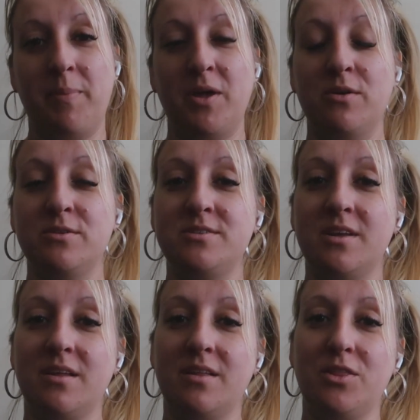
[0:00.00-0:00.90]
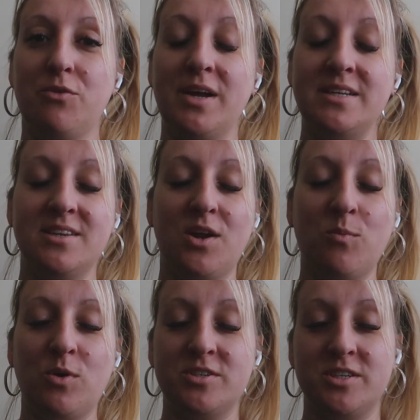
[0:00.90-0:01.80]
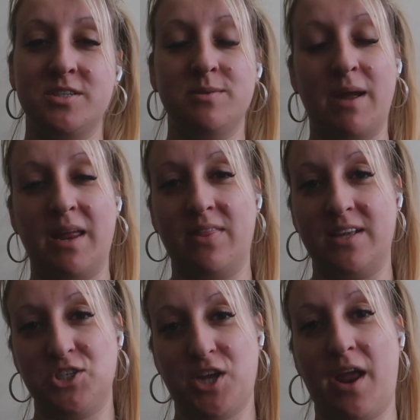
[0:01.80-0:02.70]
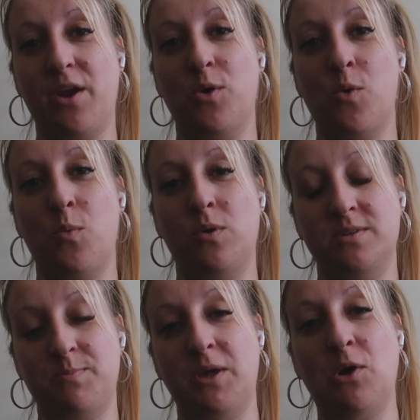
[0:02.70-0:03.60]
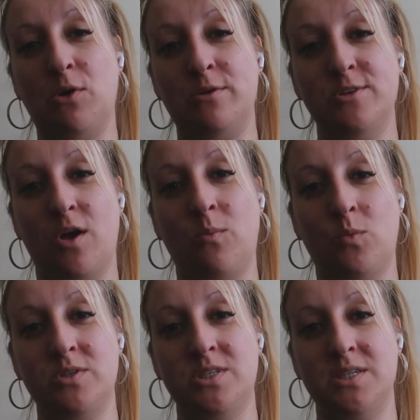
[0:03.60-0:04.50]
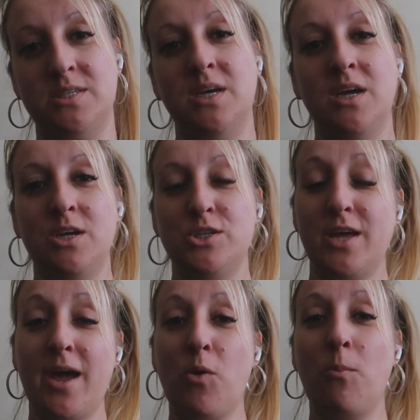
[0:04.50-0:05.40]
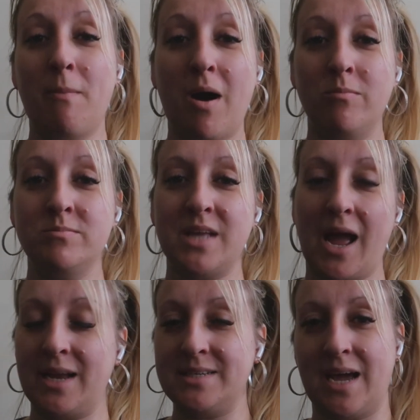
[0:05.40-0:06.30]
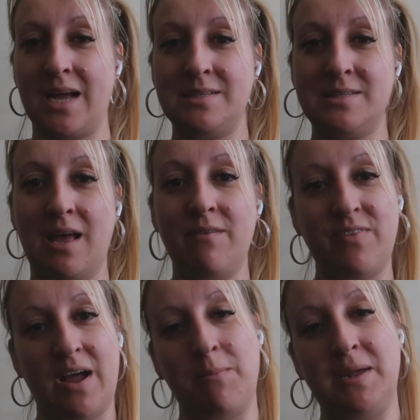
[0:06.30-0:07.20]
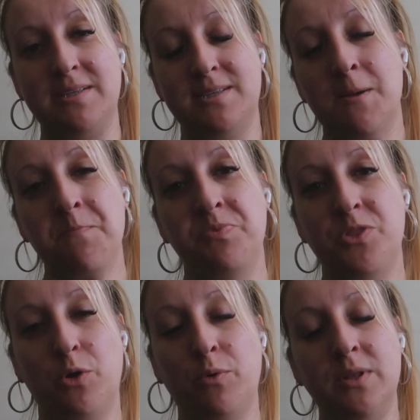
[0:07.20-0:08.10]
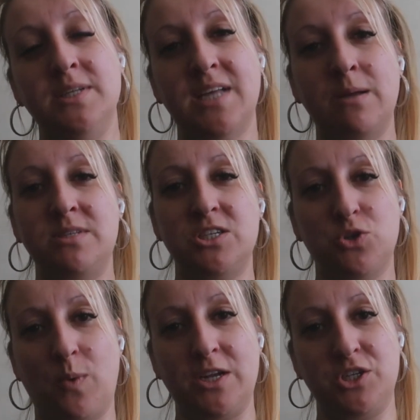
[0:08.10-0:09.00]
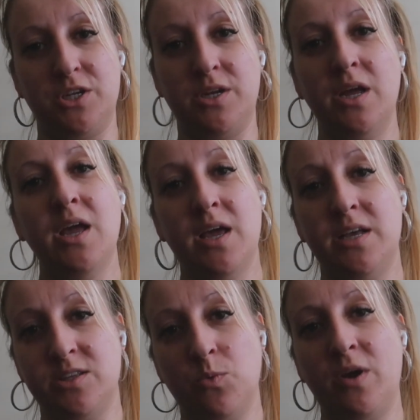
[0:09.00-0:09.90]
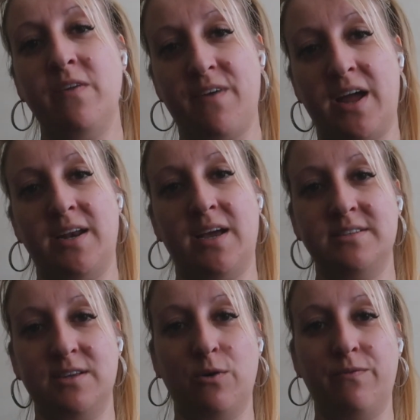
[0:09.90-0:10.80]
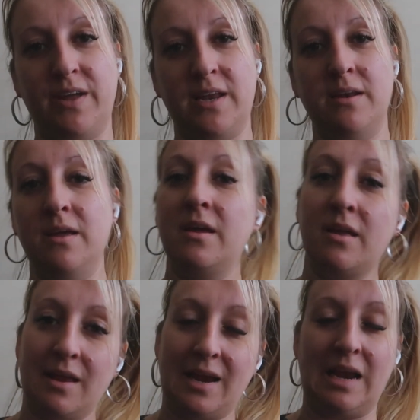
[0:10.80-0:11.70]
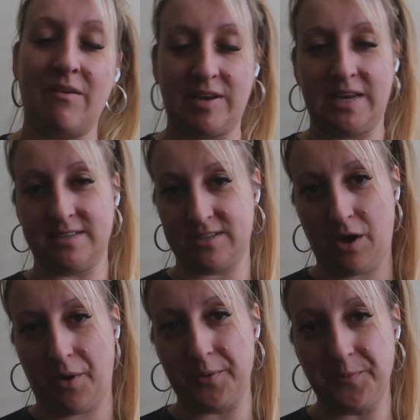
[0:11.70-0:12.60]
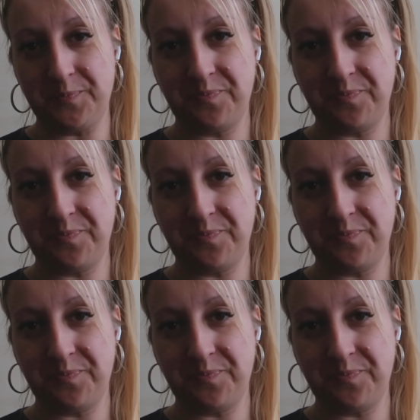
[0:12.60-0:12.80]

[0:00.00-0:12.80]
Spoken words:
because the reason I wanted to make this channel was because I wanted to help mums and dads and families that are in the same situation as that we found ourselves in 11 years ago.